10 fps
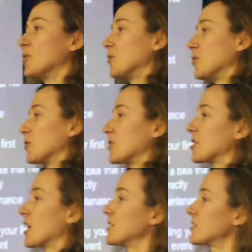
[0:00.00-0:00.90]
or the
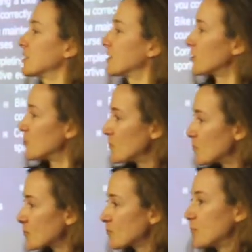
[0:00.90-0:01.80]
change in the
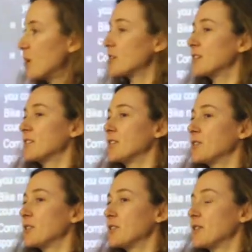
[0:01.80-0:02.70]
market,
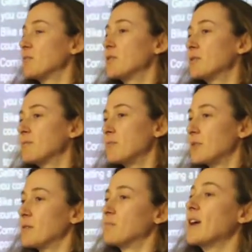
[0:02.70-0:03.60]

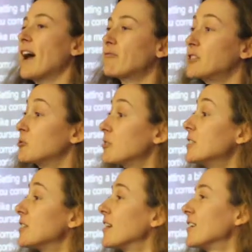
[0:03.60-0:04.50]
the average
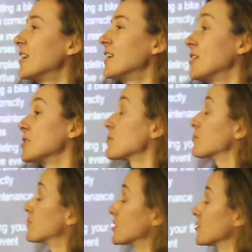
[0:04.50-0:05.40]
reader has
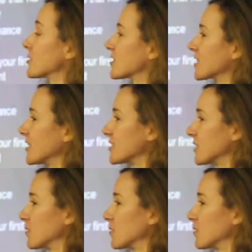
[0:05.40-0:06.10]
produced the change in